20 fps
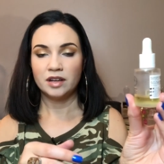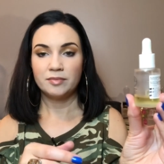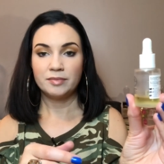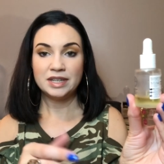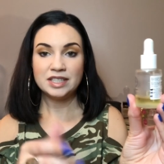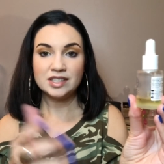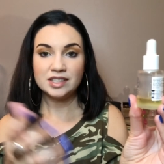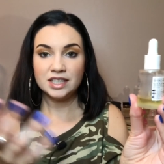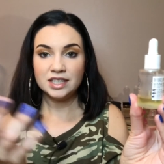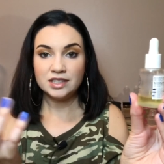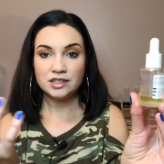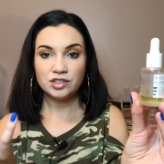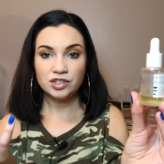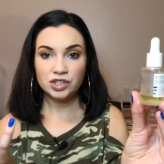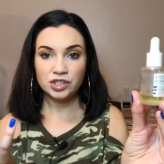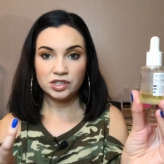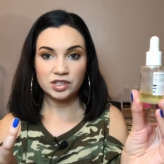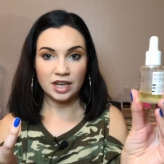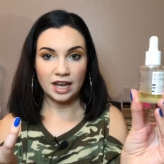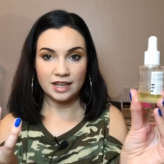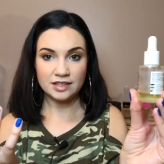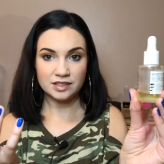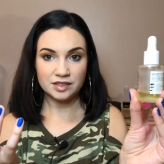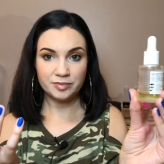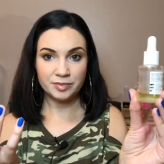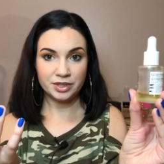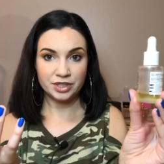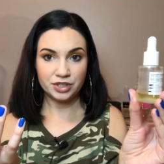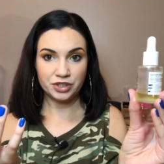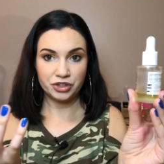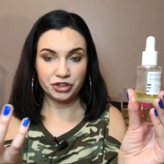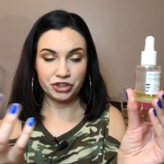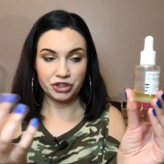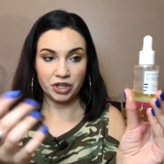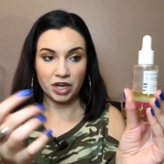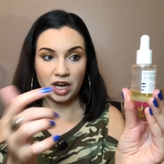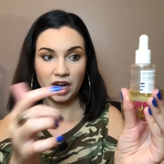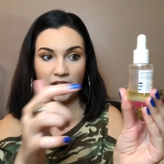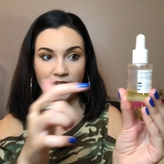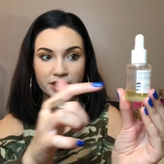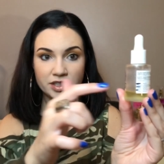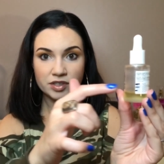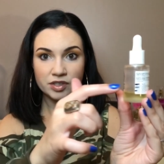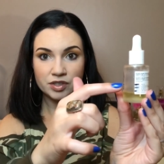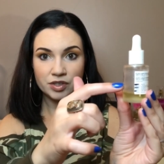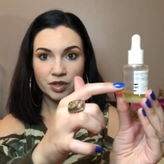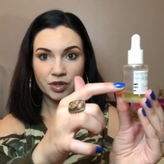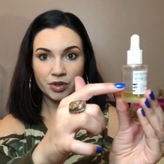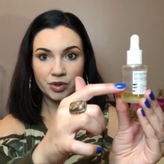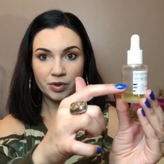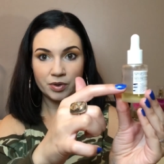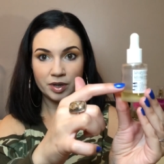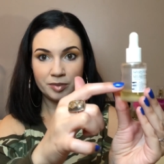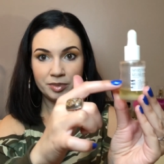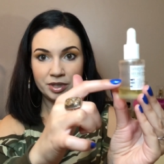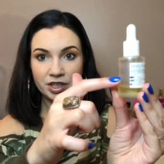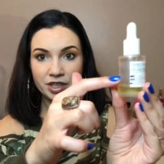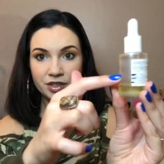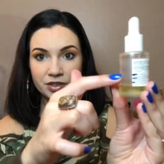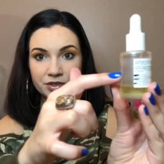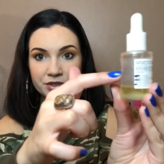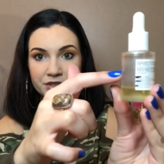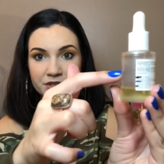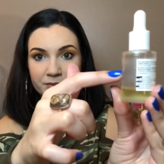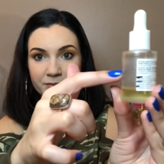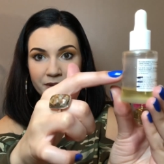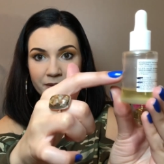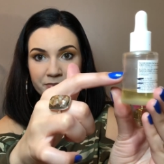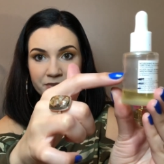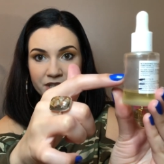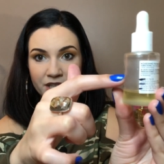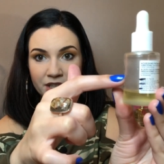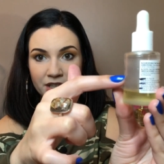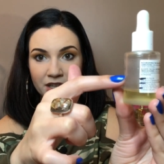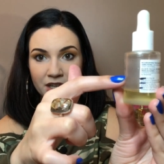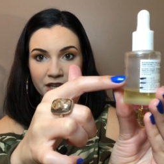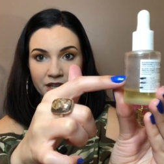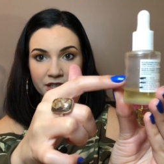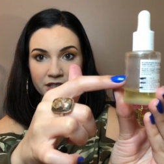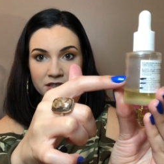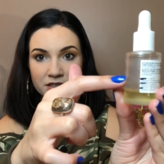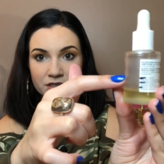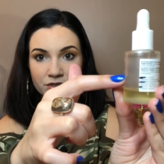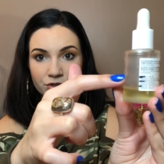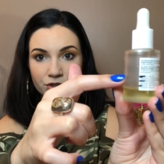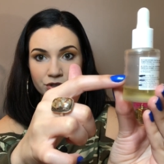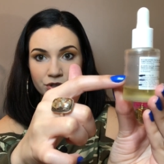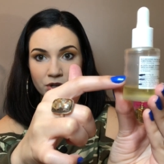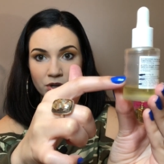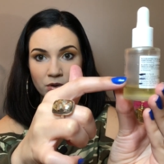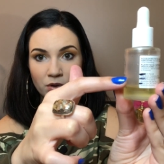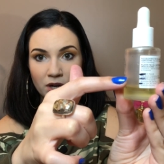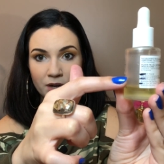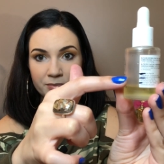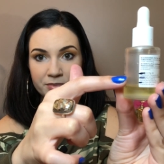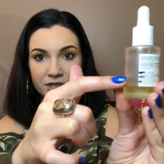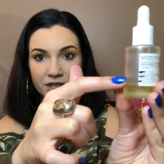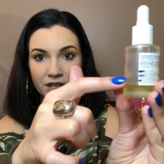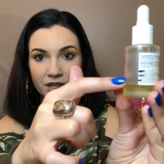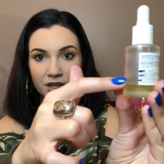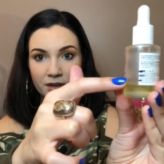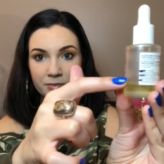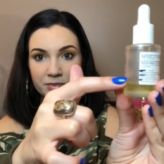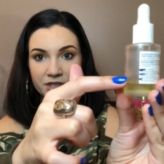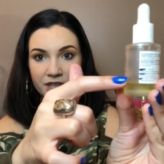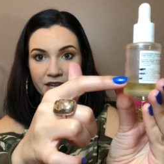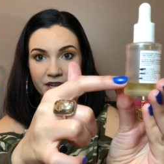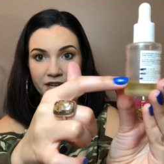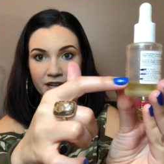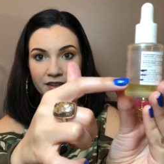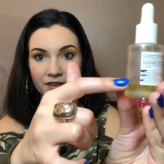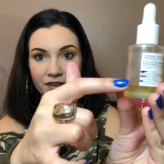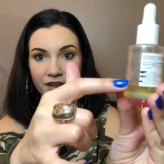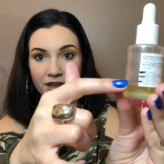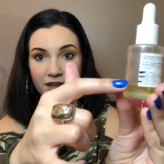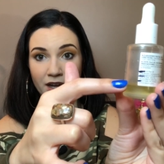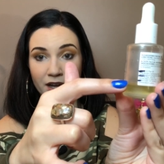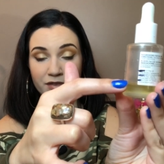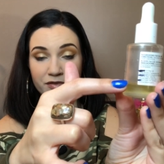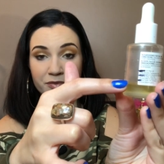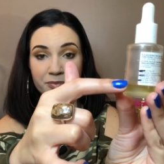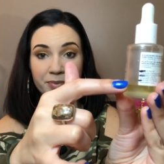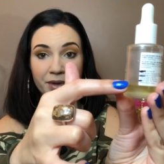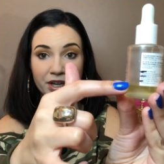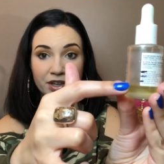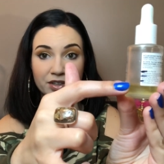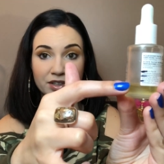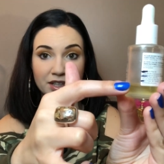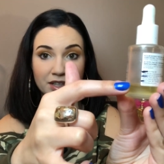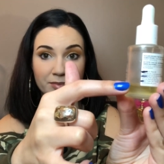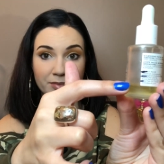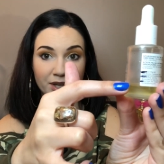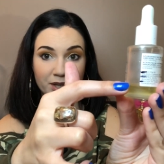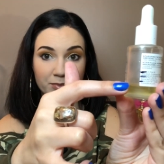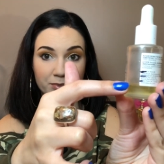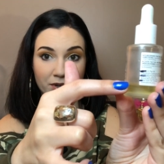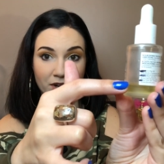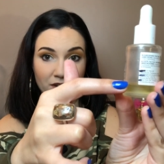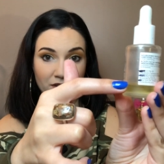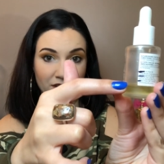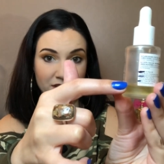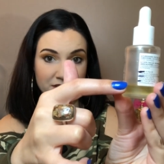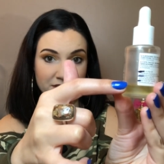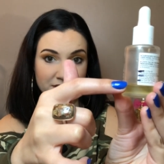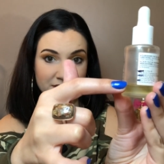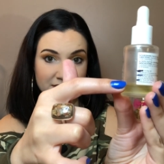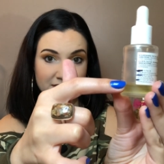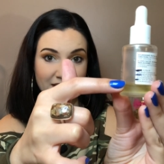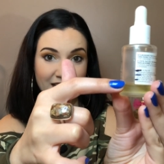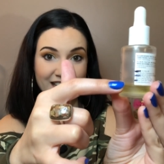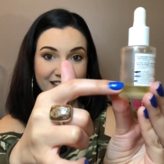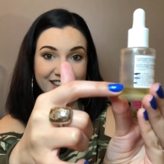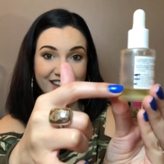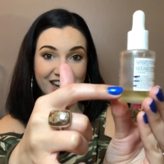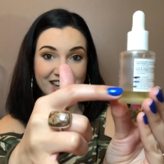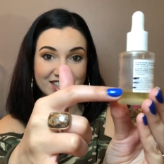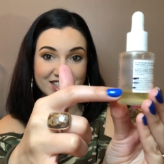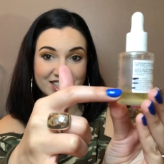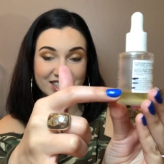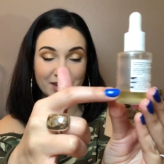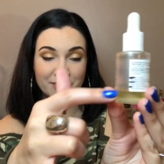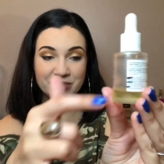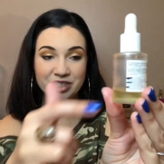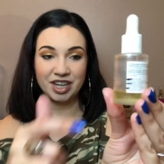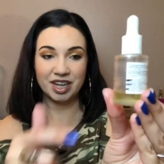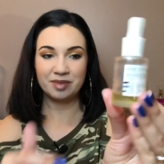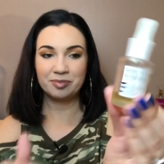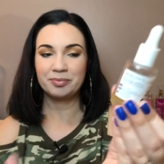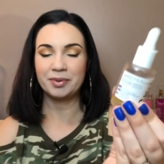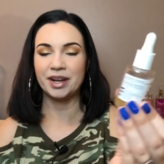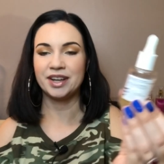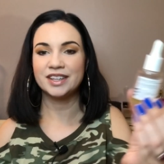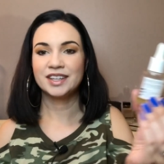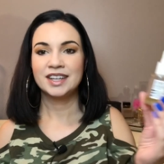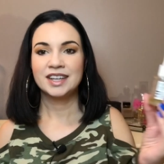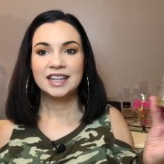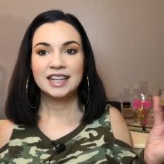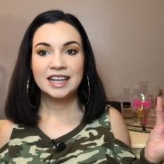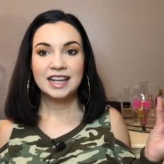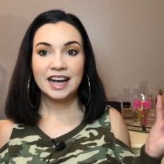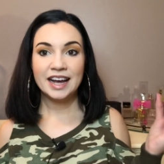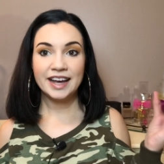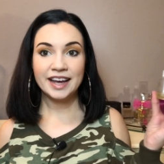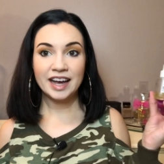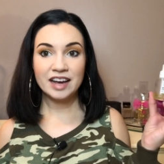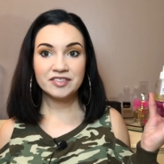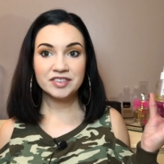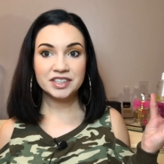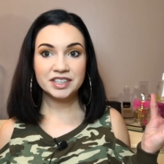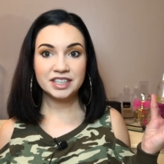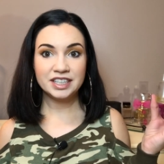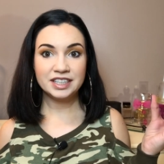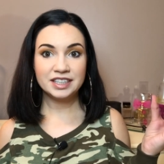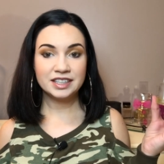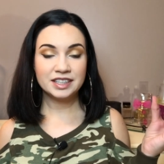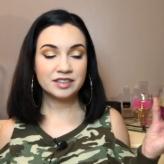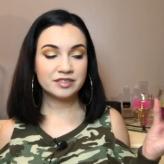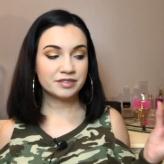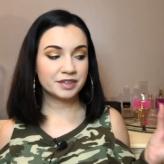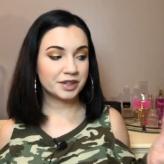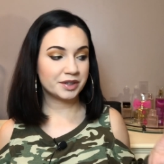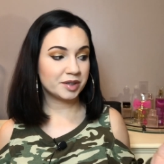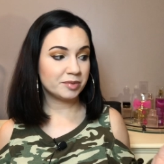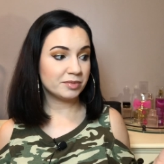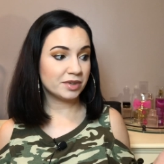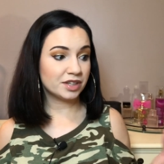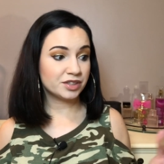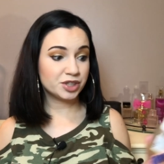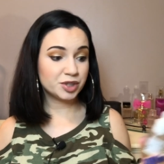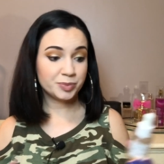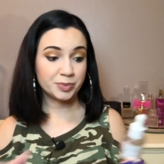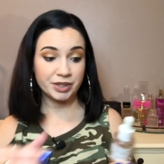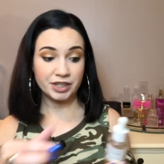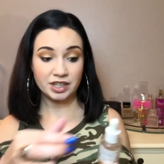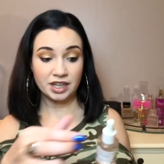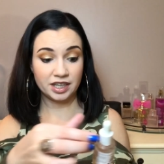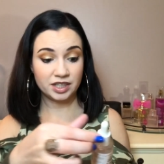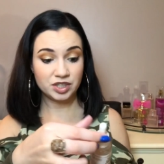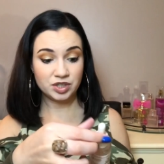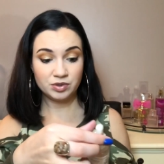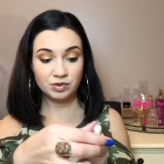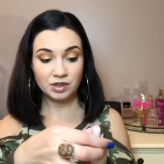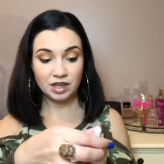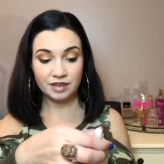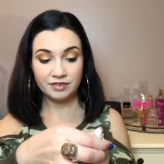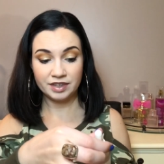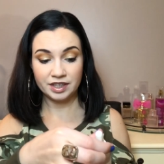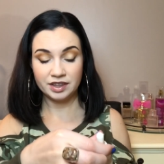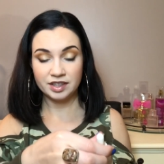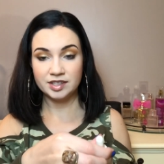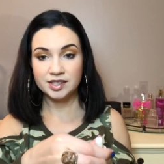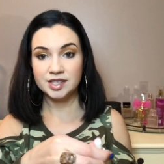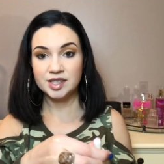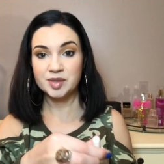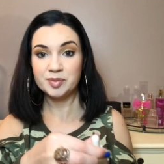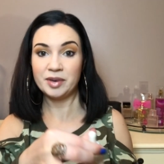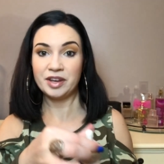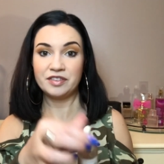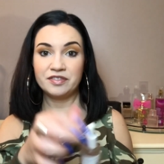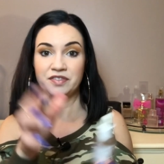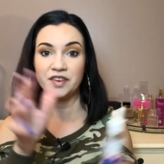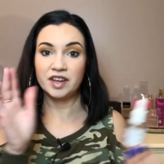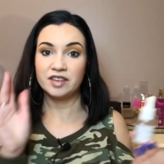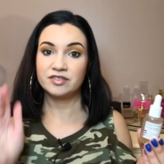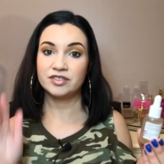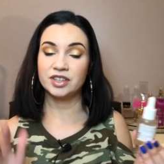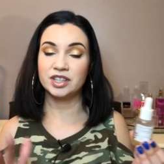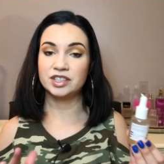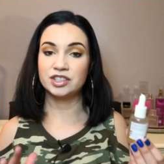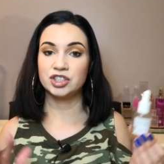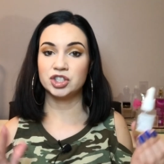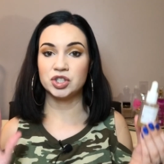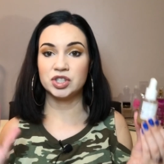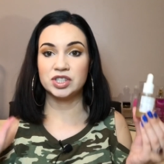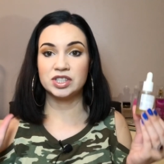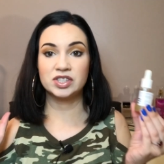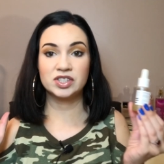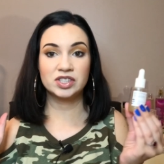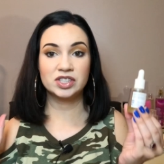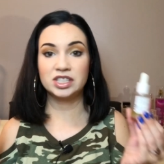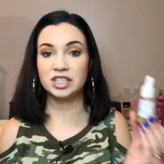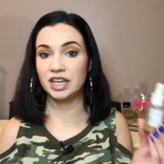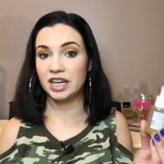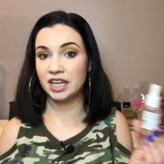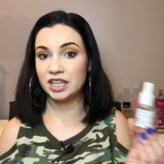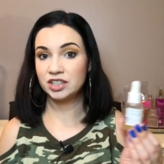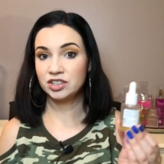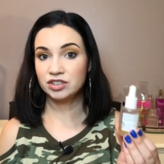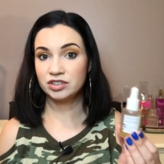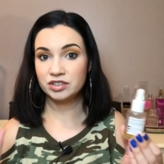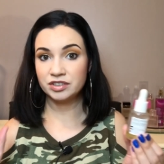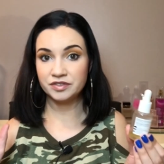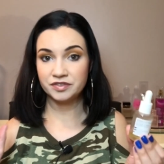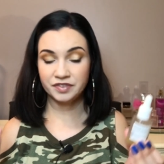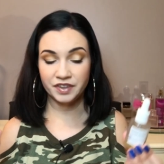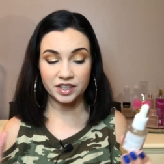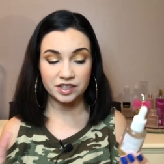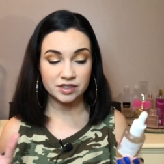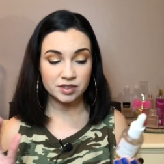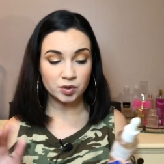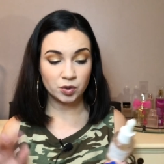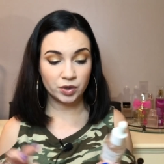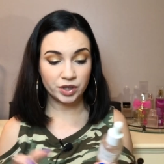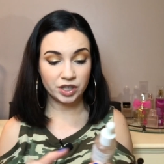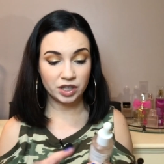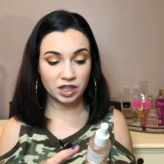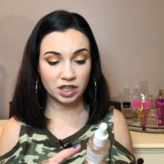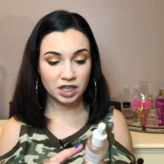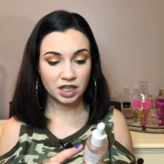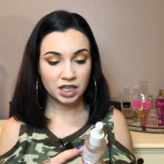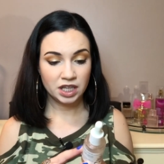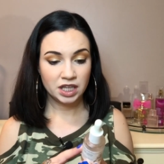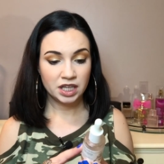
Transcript: my skin's just hasn't been as dry. So, I mean, here's some update lines, intro, update, update. And like, I've barely made progress since that last update, but I haven't needed it very much, but I do love it. This is my favorite, just standard face oil.